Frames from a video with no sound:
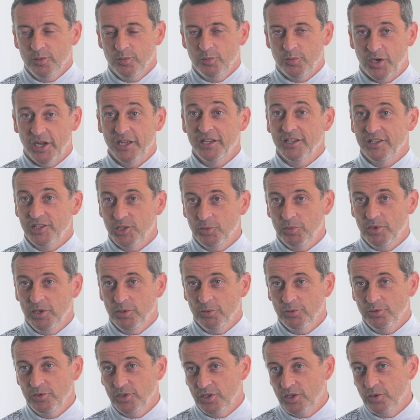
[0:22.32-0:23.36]
prior to being
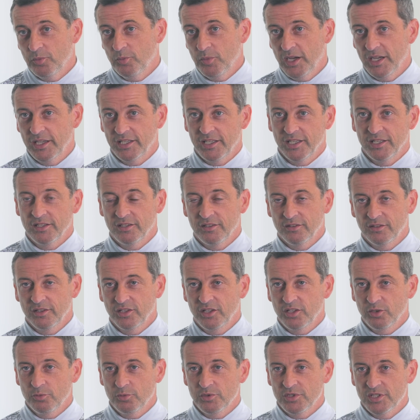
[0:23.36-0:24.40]
able to come back in, I
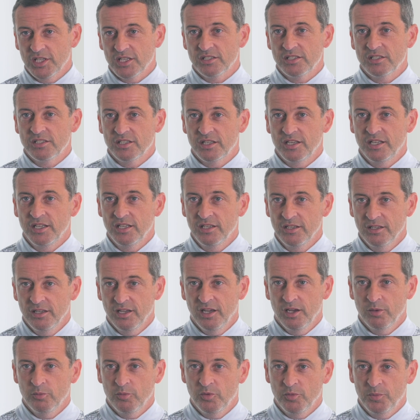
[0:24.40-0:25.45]
think it was necessary.
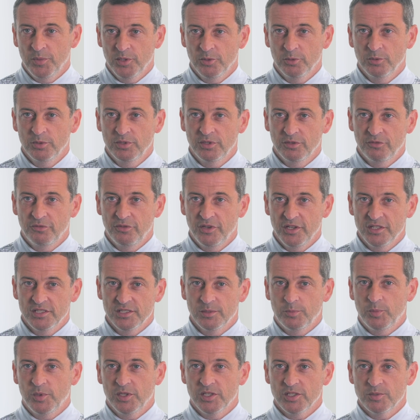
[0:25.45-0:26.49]
We've been able to phase
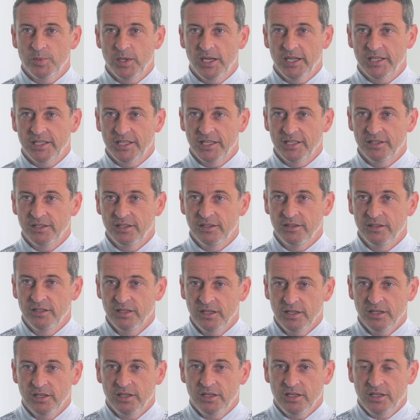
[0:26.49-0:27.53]
the players back in,
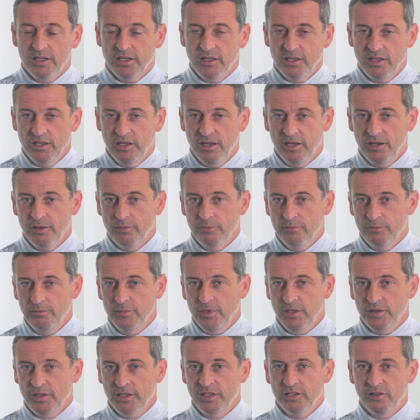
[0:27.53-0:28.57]

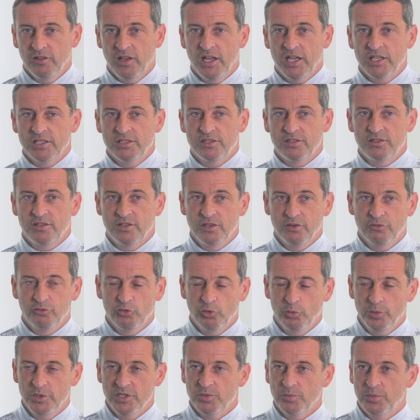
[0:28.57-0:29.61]
and I think the last 3 or
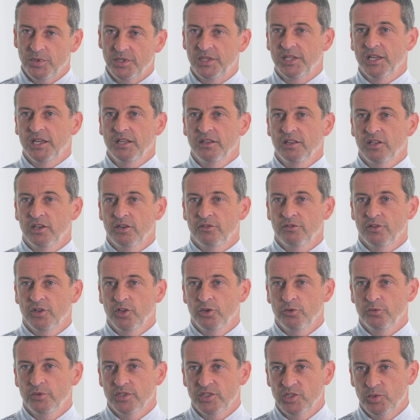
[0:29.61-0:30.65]
4 weeks in particular have
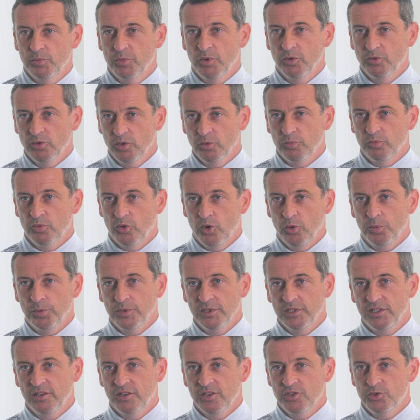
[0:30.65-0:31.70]
allowed us to build up
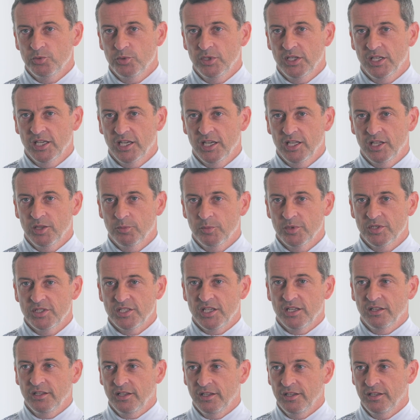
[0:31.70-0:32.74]
properly to this weekend. But
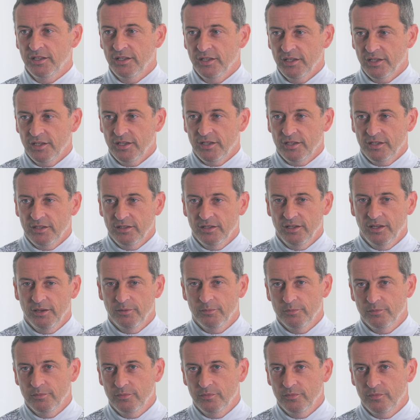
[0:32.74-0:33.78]
certainly,
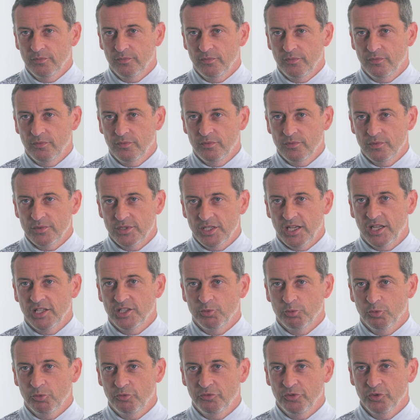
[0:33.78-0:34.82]

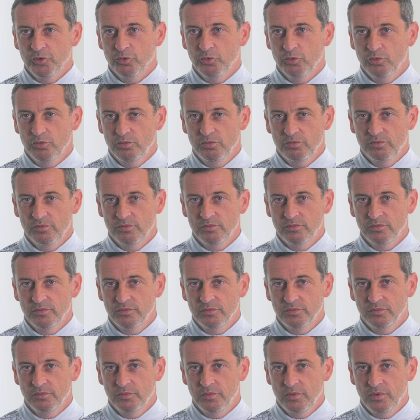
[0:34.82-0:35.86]
Saturday will feel
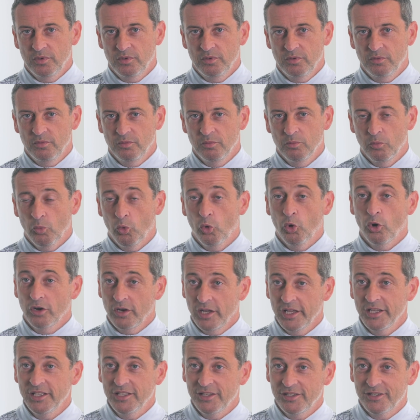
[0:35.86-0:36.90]

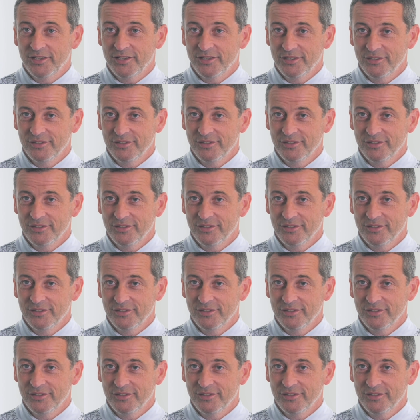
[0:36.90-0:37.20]
more like